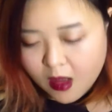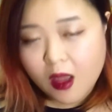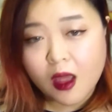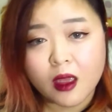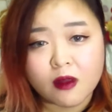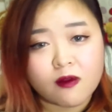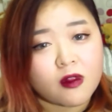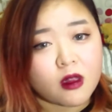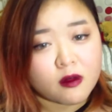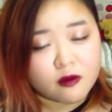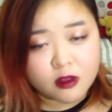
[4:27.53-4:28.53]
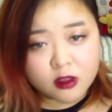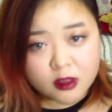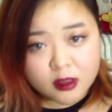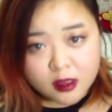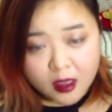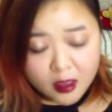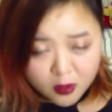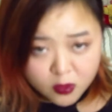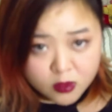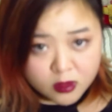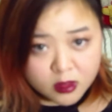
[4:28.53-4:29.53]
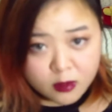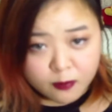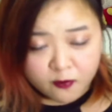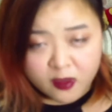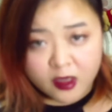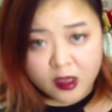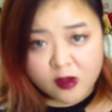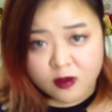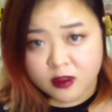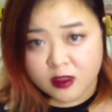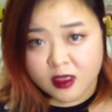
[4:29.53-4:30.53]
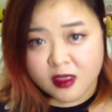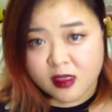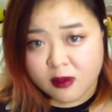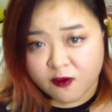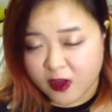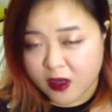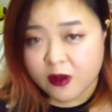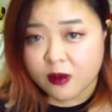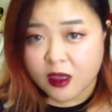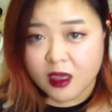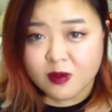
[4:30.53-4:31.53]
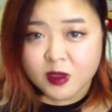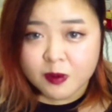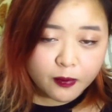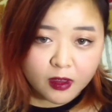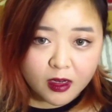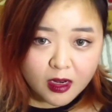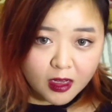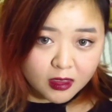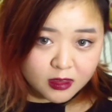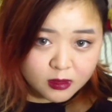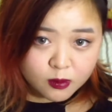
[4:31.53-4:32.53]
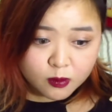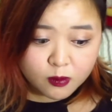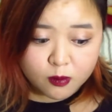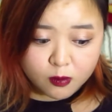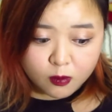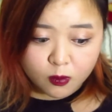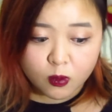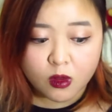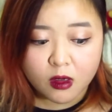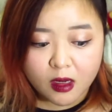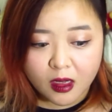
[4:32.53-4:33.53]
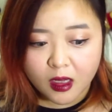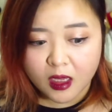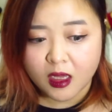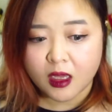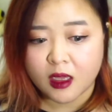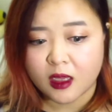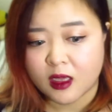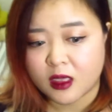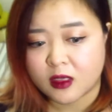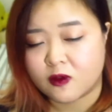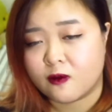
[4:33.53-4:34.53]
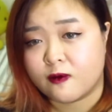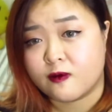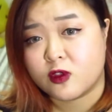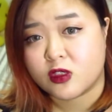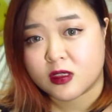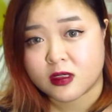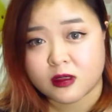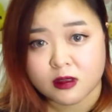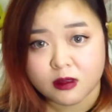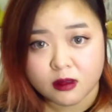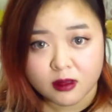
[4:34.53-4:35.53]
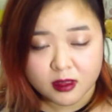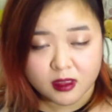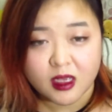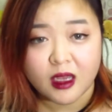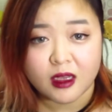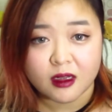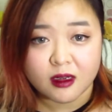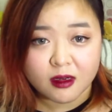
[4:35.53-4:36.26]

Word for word: I love to say YouTube videos and video games, but as what I just said